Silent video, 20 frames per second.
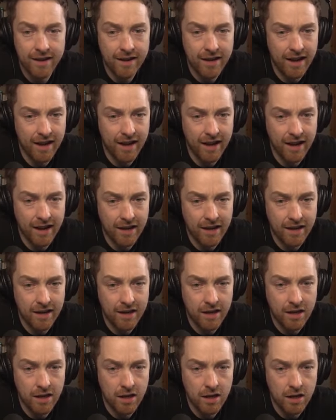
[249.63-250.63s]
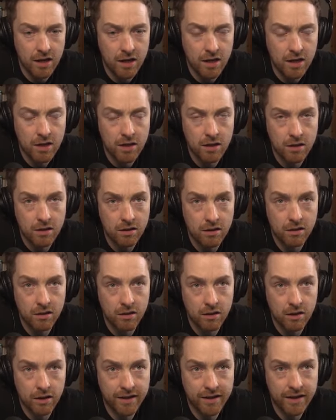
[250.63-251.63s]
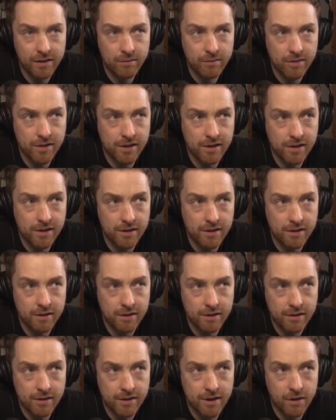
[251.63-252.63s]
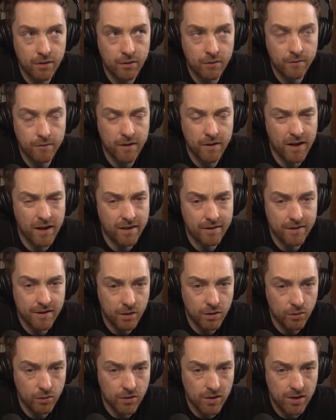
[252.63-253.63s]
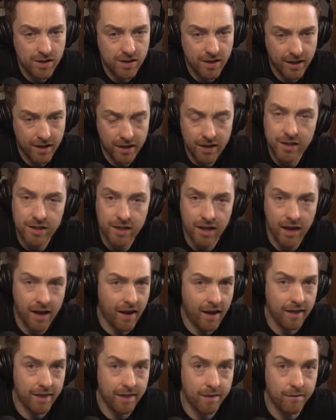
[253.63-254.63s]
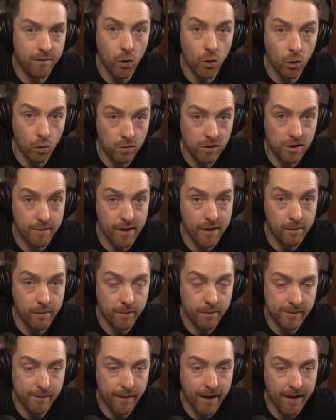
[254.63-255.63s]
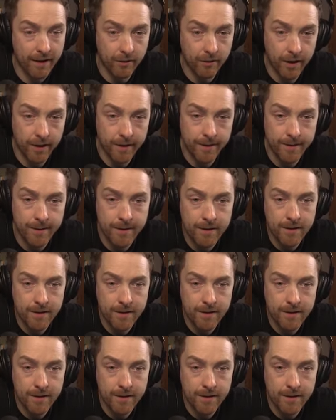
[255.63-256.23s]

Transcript: in, I think it was 0506, and Vogue was the minimum spec, right?